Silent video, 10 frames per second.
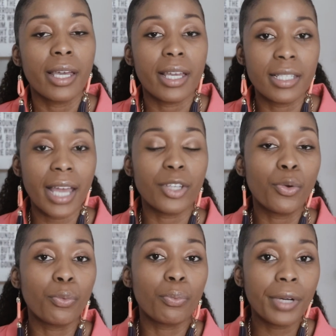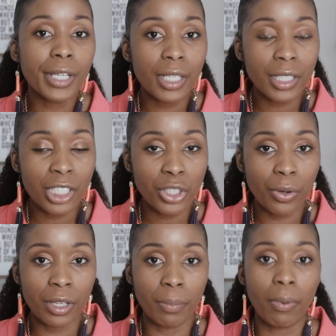is that you're really
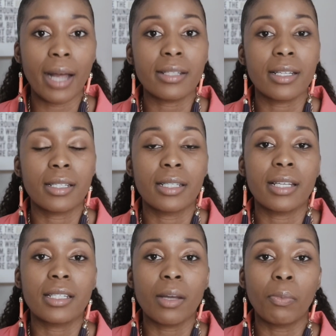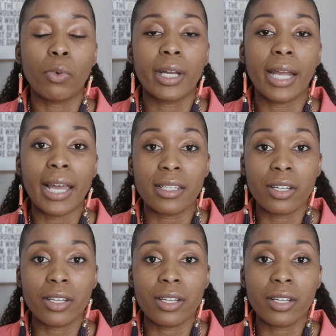showing the process that someone had